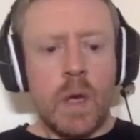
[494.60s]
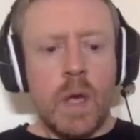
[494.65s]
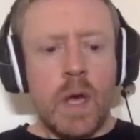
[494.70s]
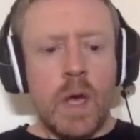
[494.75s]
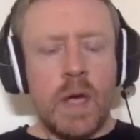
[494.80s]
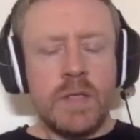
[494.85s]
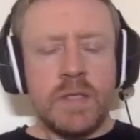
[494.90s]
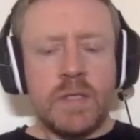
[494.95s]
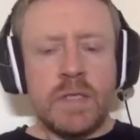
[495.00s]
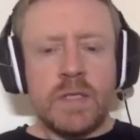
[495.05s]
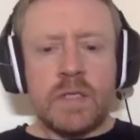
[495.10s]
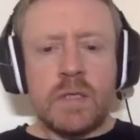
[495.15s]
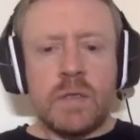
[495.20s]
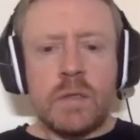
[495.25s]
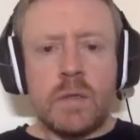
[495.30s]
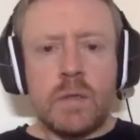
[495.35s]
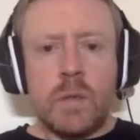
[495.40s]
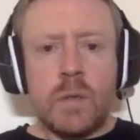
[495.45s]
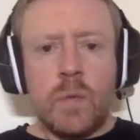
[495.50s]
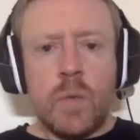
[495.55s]
and
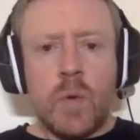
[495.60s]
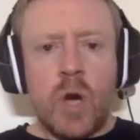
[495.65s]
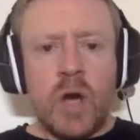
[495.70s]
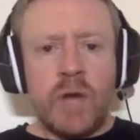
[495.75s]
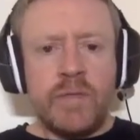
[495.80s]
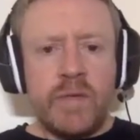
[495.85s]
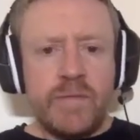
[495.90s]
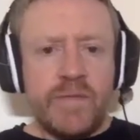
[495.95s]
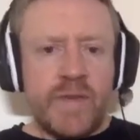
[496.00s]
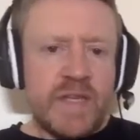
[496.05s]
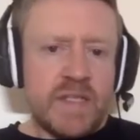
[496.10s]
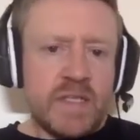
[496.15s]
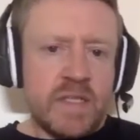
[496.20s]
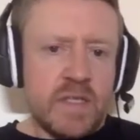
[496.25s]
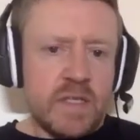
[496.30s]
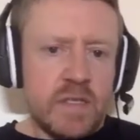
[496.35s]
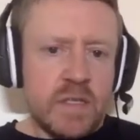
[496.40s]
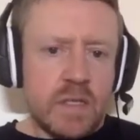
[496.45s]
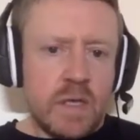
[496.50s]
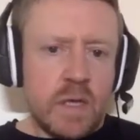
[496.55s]
what kind of
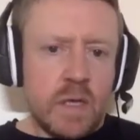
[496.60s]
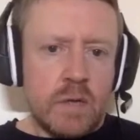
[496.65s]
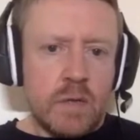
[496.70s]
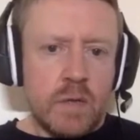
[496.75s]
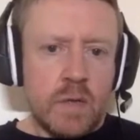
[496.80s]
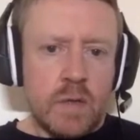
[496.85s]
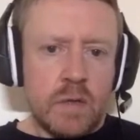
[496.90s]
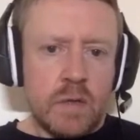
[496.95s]
investors, are